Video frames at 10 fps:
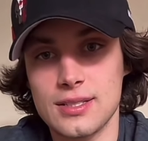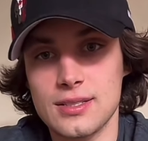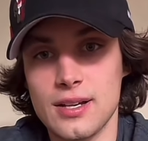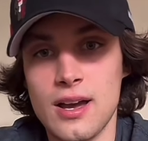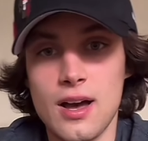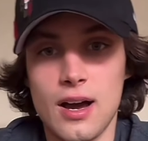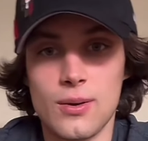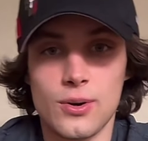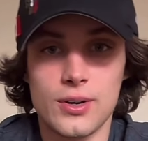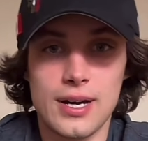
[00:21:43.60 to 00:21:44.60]
That's
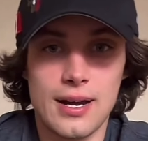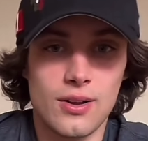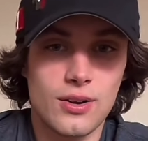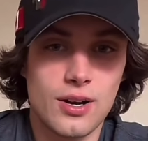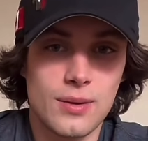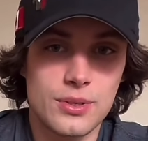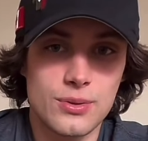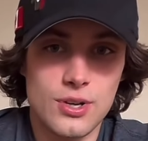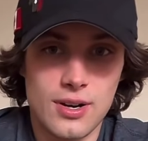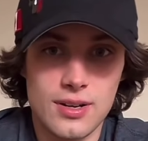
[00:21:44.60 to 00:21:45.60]
I rode in a
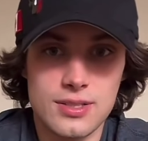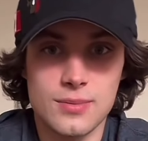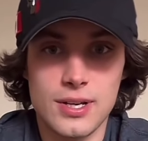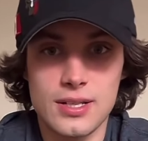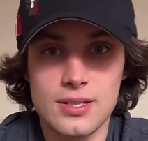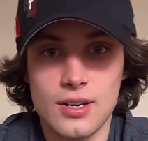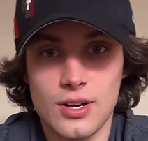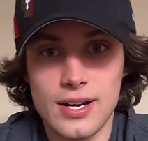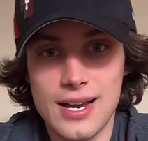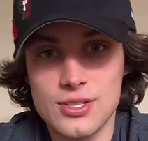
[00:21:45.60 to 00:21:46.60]
helicopter. It was awesome, nice.
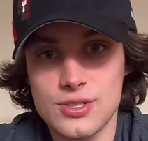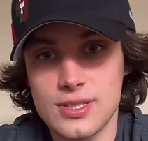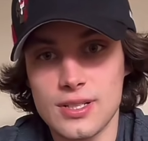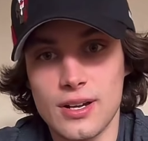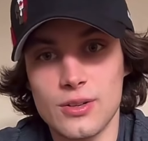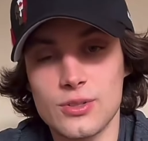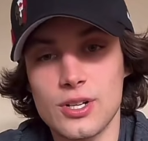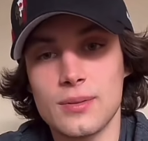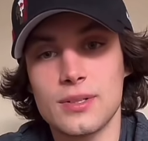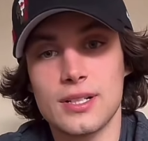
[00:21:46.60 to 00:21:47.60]
Kardashians is the
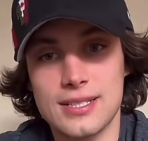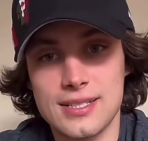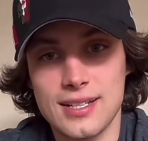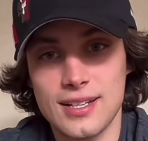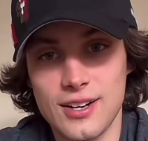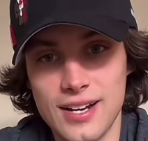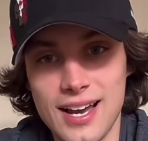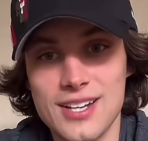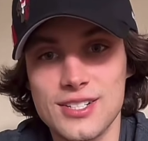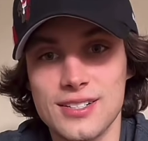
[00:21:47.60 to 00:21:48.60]
helicopter. That's sick.
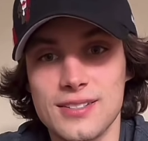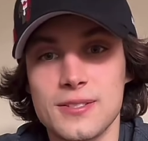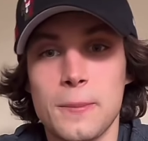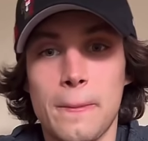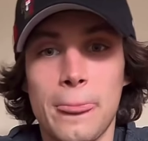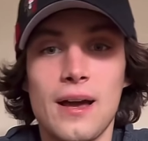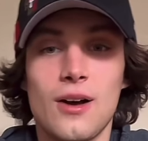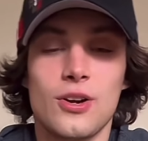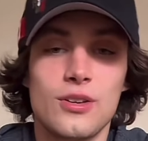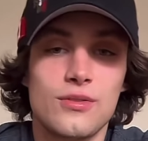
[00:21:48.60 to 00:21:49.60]
Kardashians.
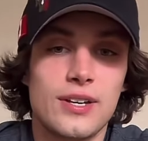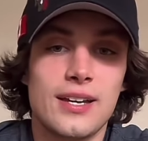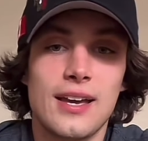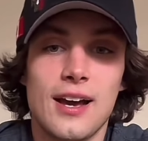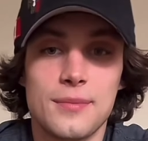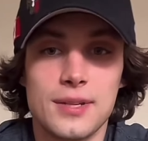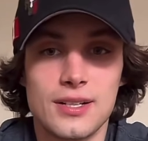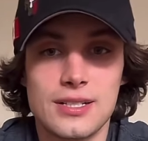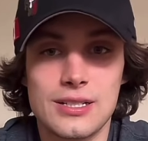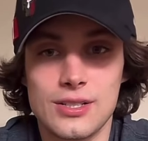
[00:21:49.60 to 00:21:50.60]
How long you been vacate? I'm
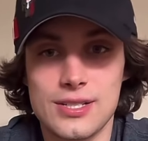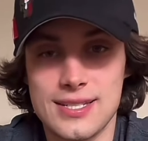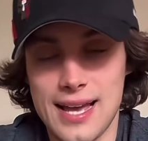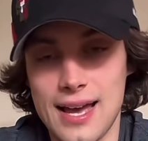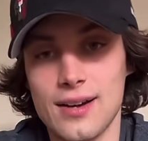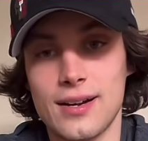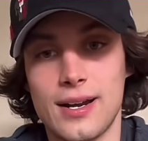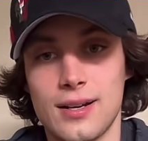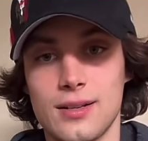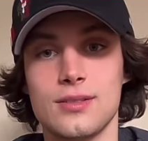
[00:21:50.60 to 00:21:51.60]
here till
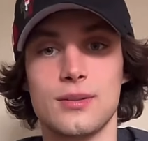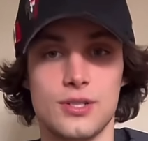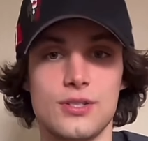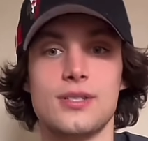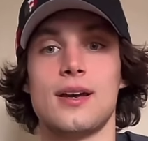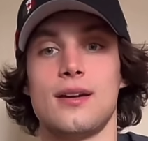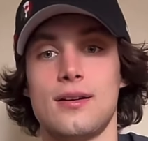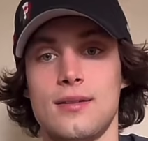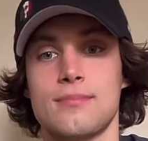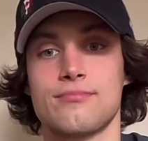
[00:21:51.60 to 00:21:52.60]
Saturday. So you're just
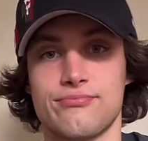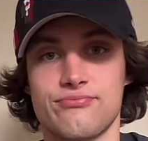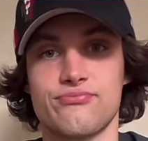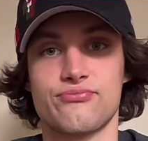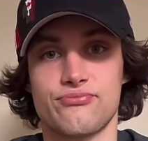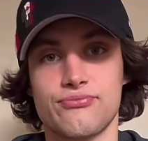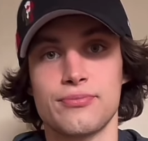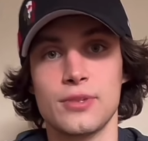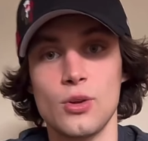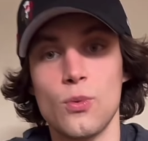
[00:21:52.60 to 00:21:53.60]
Saturday.
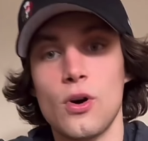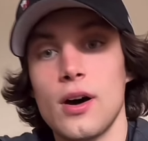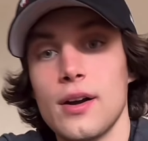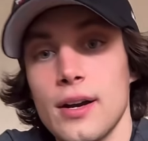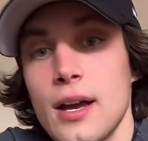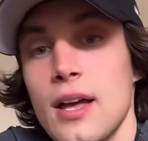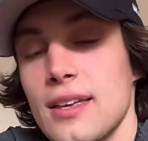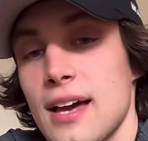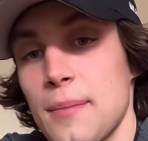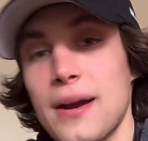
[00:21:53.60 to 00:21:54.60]
The water.
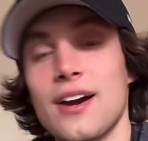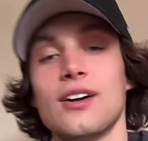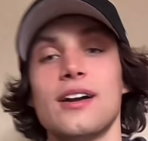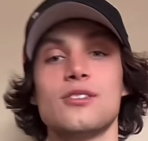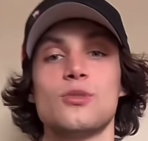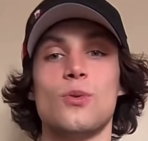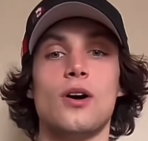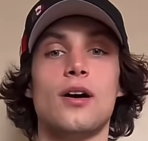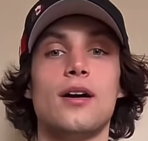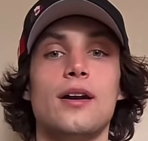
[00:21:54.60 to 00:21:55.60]
Yeah, paragliding is the
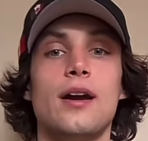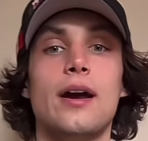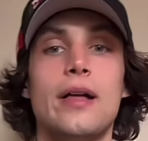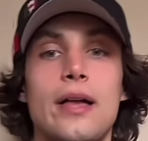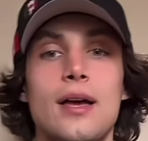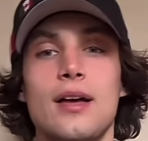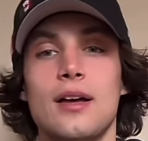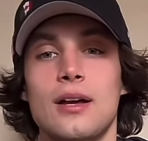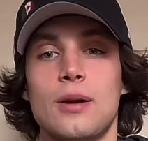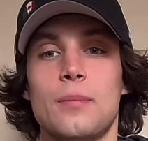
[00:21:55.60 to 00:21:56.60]
water.
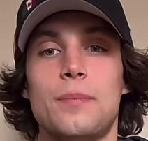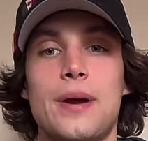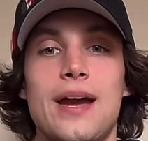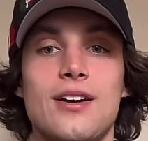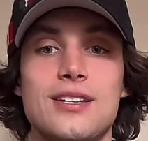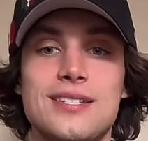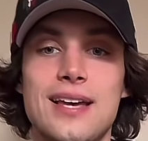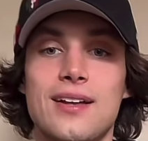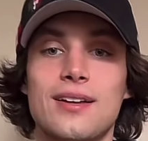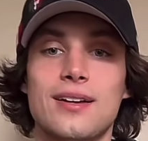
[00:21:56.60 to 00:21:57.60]

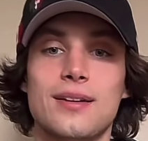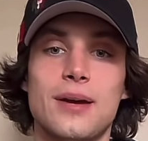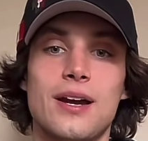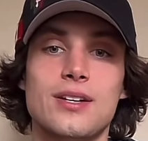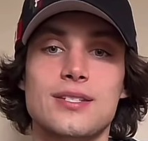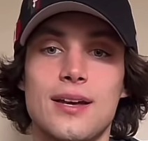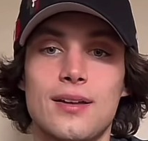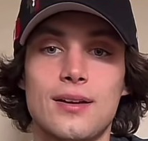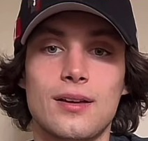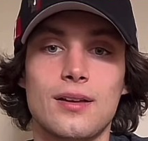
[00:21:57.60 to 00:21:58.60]
Parasailing.
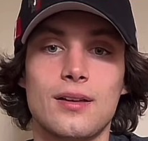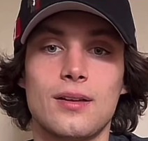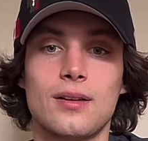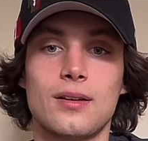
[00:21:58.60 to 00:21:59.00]
Parasailing.